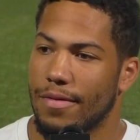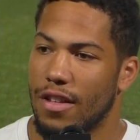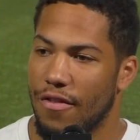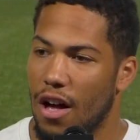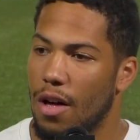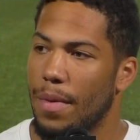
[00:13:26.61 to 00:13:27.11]

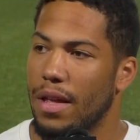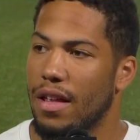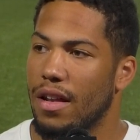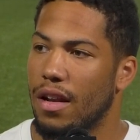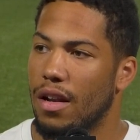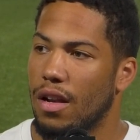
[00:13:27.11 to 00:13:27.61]
development
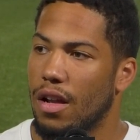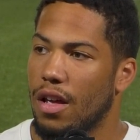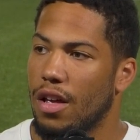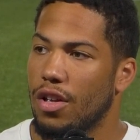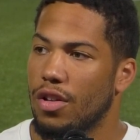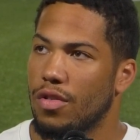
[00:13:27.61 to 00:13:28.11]
and
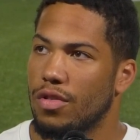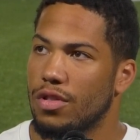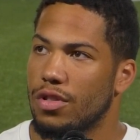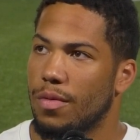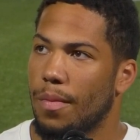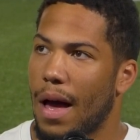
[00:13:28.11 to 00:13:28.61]

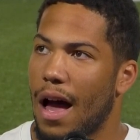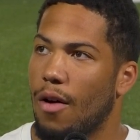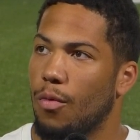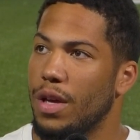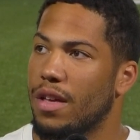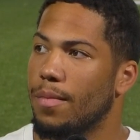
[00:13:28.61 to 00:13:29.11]
how
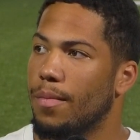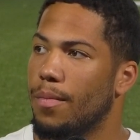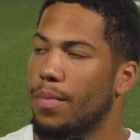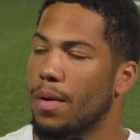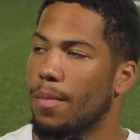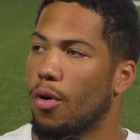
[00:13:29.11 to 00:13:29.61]
we can
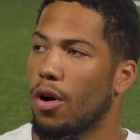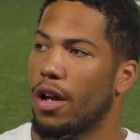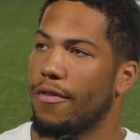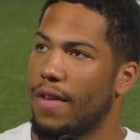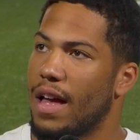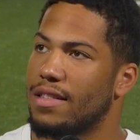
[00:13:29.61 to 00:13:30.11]
be a more
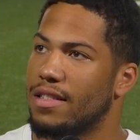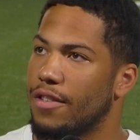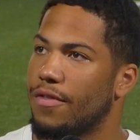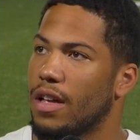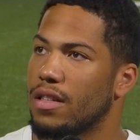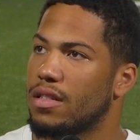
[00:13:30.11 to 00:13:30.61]
advanced
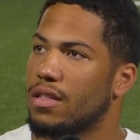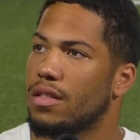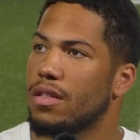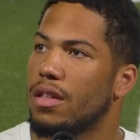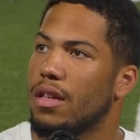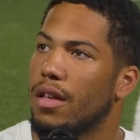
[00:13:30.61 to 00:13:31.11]
defense.
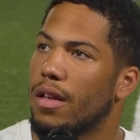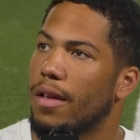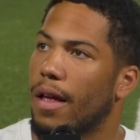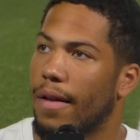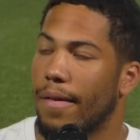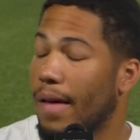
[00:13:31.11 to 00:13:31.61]

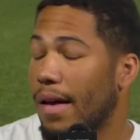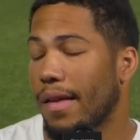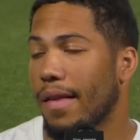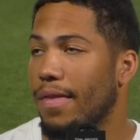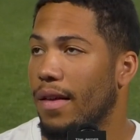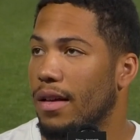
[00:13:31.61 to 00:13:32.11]
And
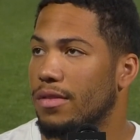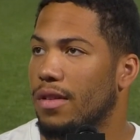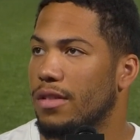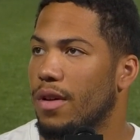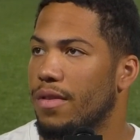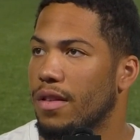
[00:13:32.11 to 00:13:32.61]
that's
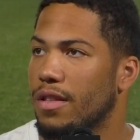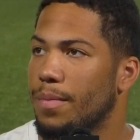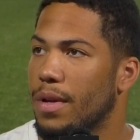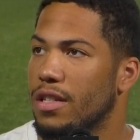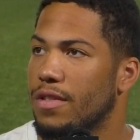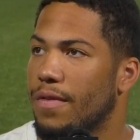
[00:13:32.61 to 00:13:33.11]
what I think the
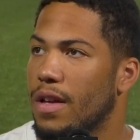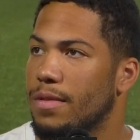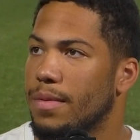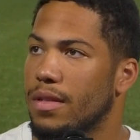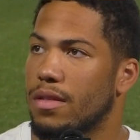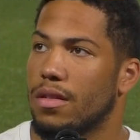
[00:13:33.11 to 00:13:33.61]
biggest advance with this.